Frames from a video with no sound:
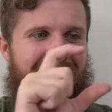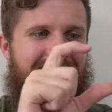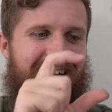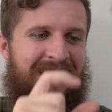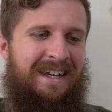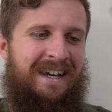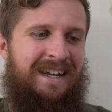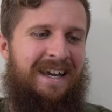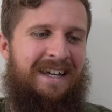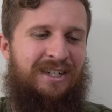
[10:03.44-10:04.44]
Tiny
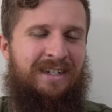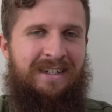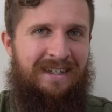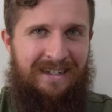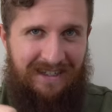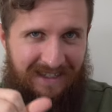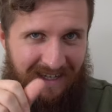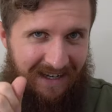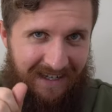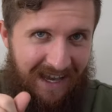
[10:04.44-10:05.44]
cutting edge,
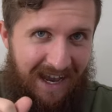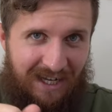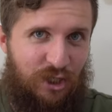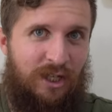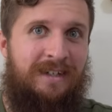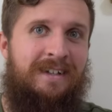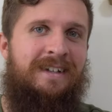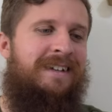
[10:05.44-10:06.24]
tiny action,